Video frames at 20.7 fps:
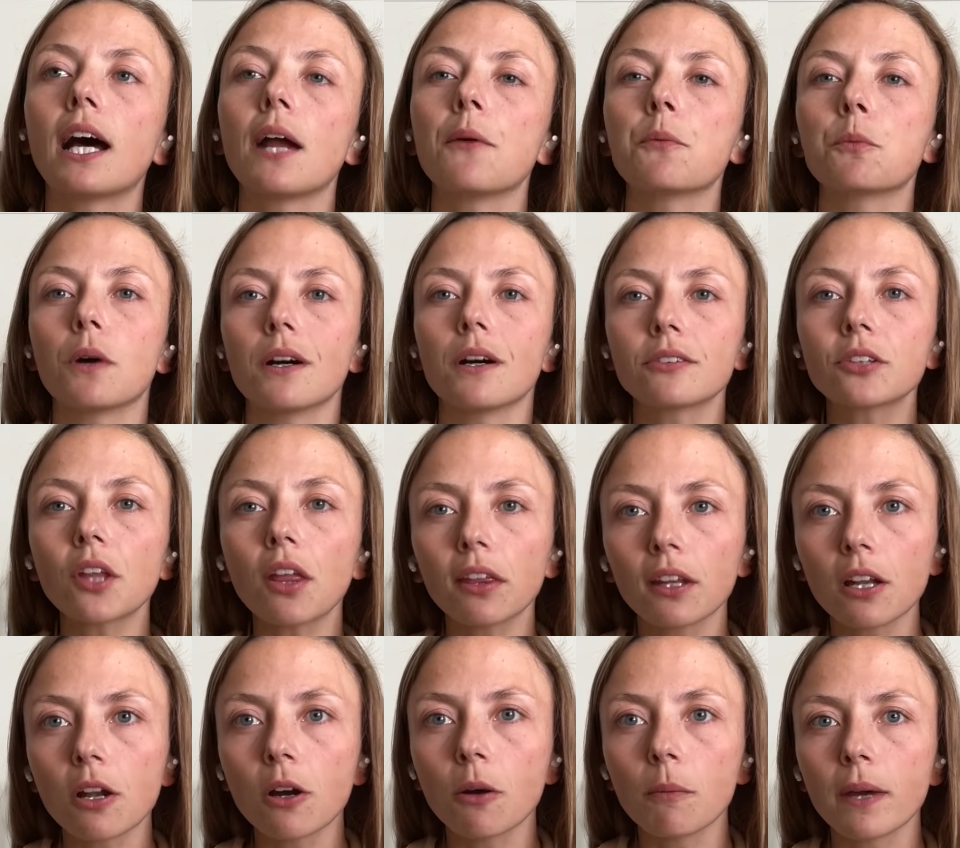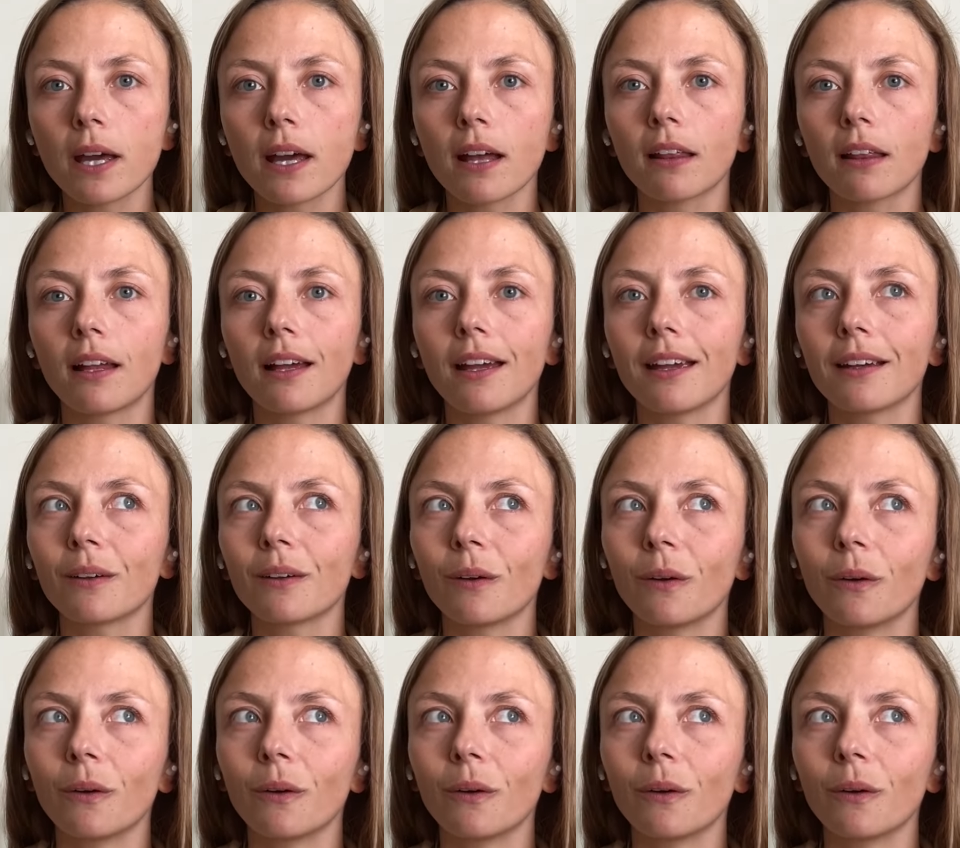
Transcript: I was a little bit like,